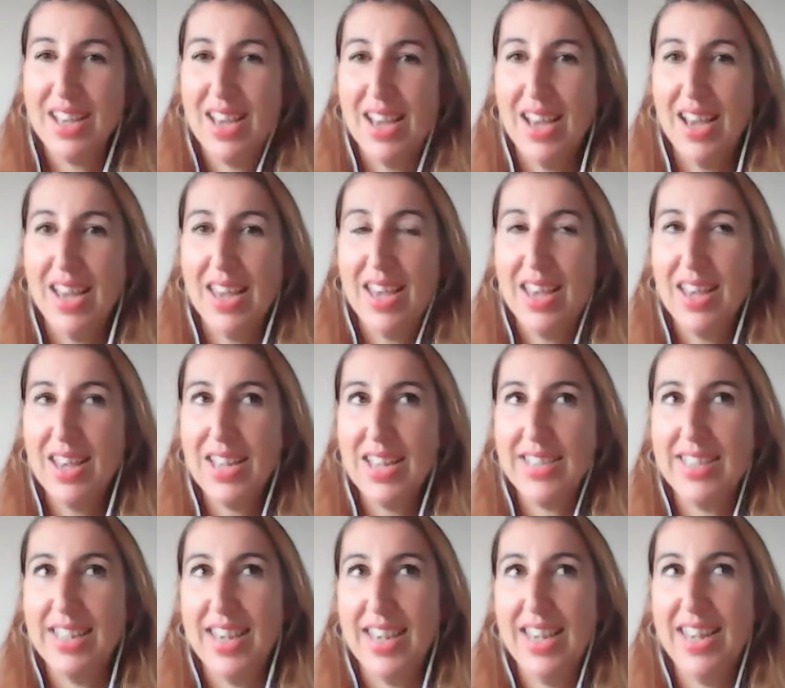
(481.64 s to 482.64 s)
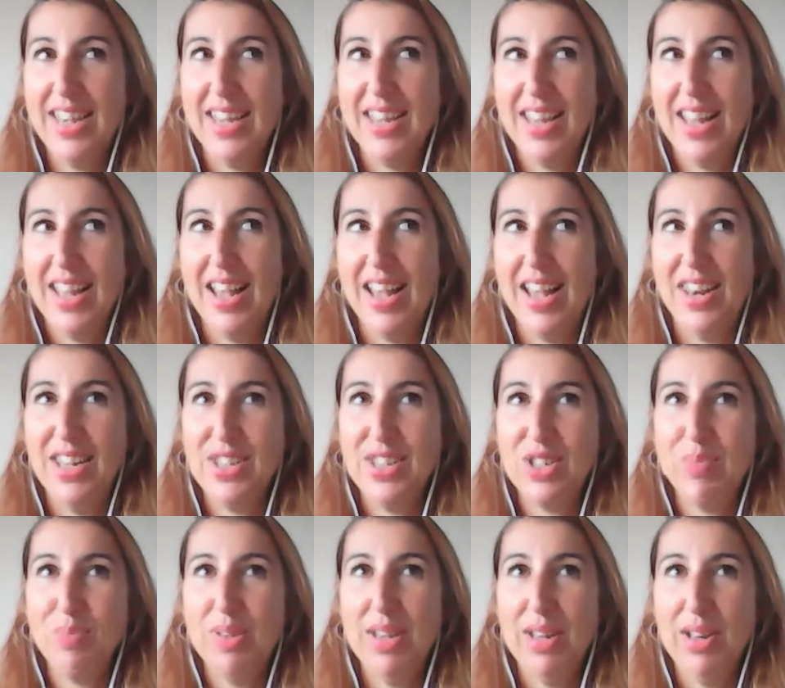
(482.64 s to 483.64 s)
I heard it, and it
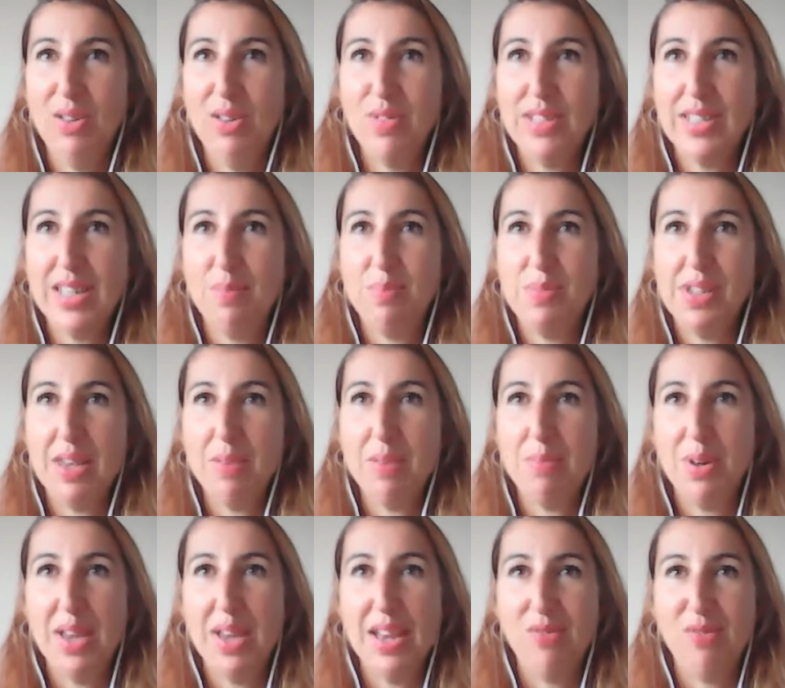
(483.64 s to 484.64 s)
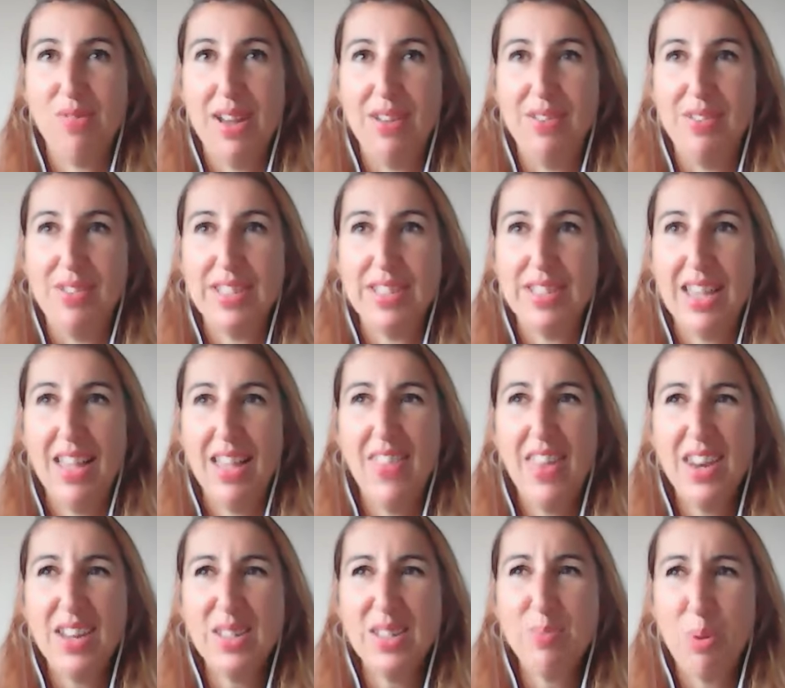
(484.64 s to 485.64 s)
took me a long time to get my head round. And
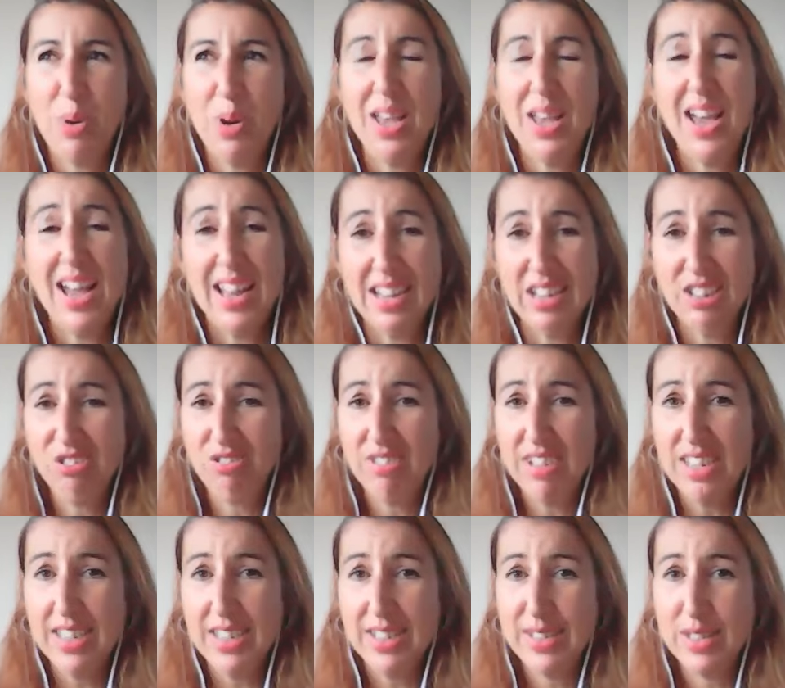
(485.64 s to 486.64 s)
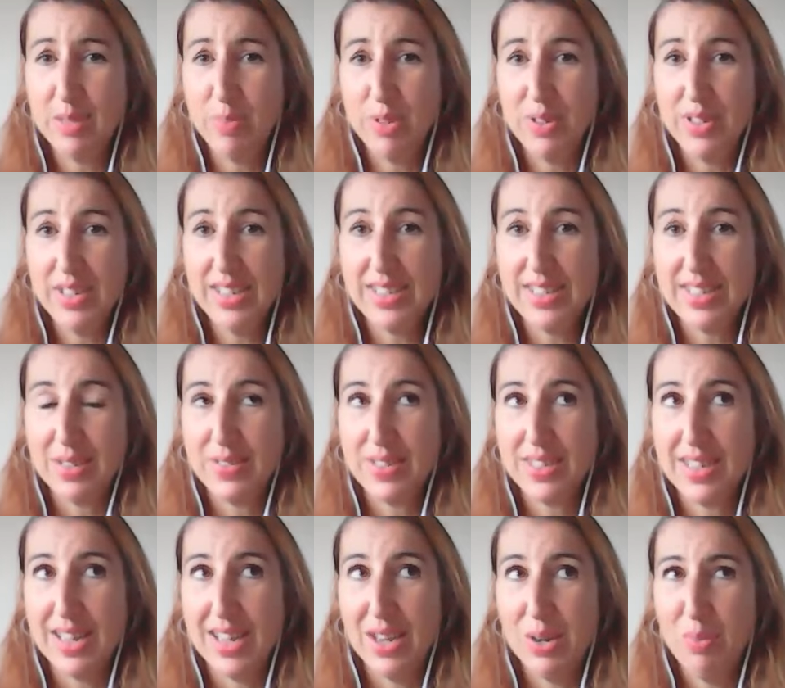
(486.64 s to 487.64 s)
then I was pretty angry, to be honest. Yeah. I
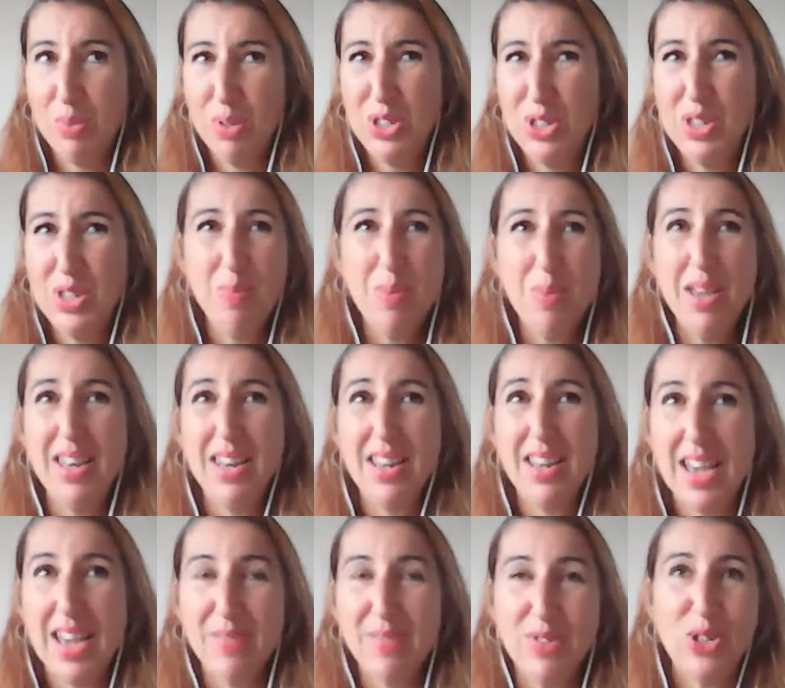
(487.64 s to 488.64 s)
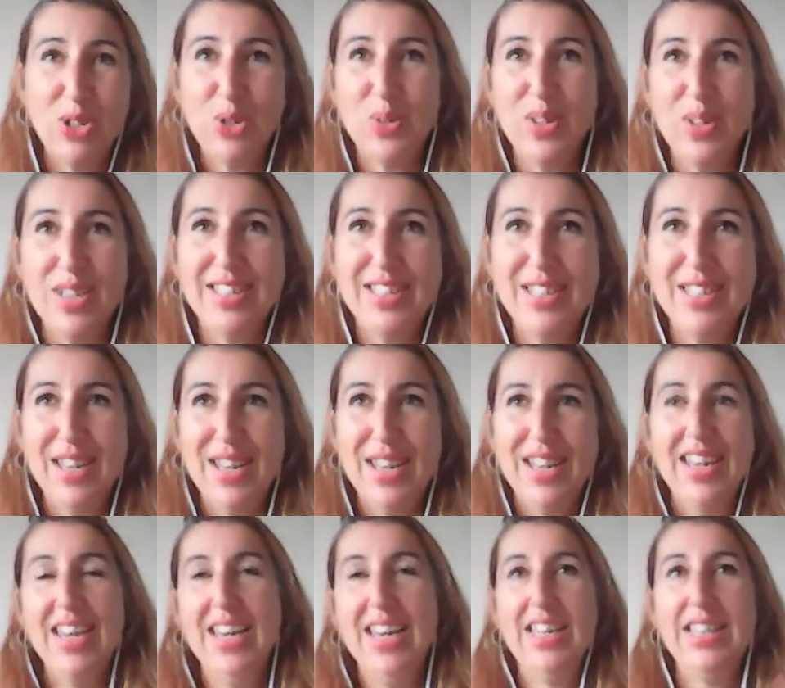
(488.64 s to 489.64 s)
was like, what do you mean I have a choice? You know,
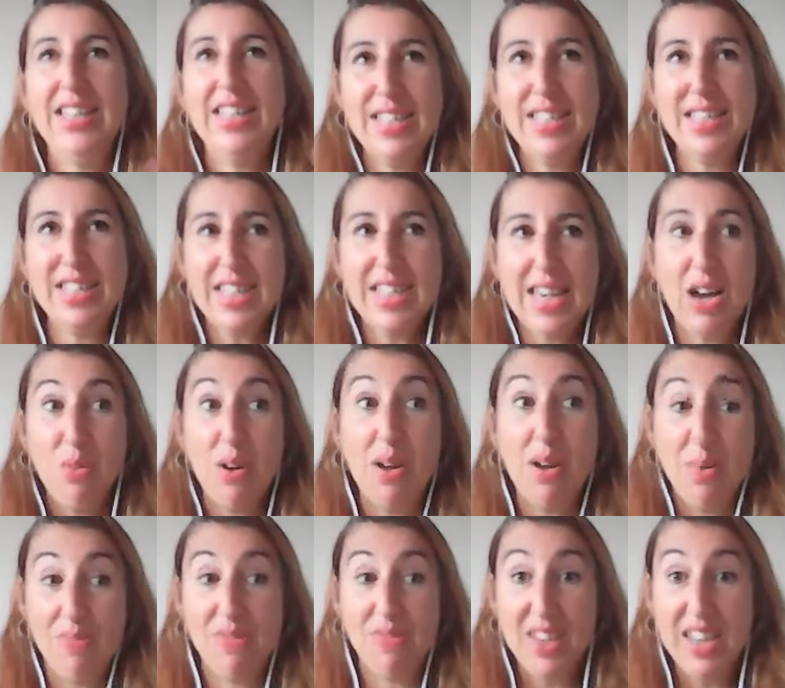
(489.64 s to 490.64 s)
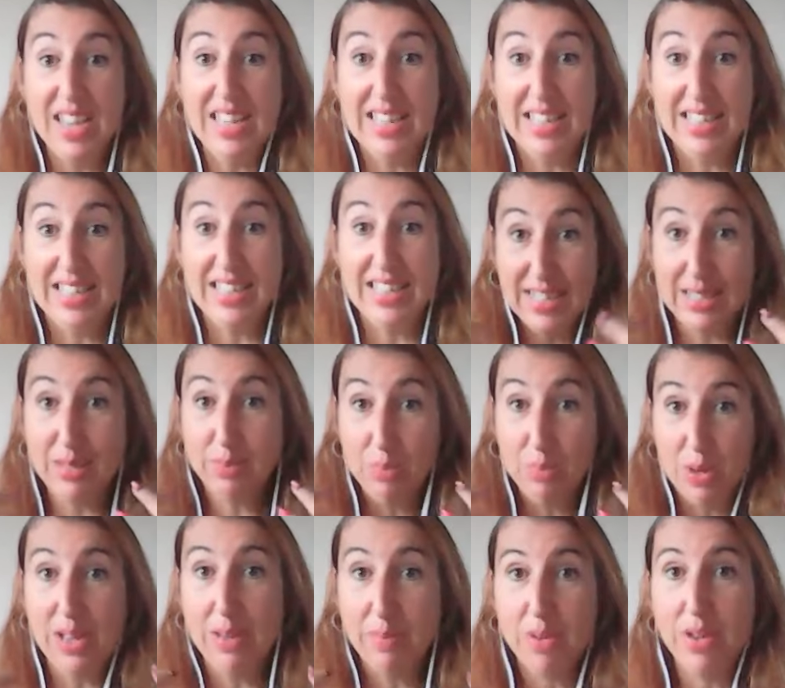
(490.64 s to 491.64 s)
this is how yeah. I'm feeling. This is
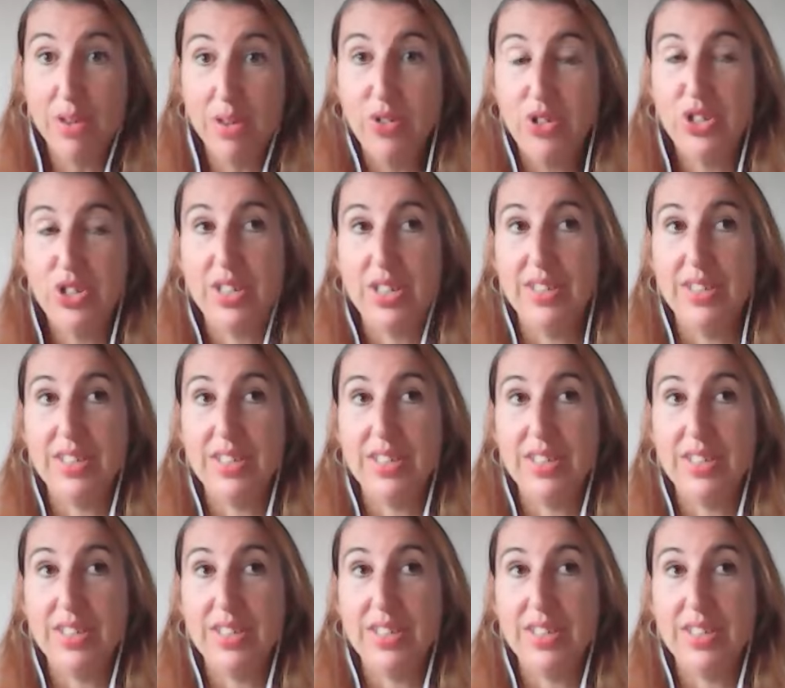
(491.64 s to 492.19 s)
my emotions.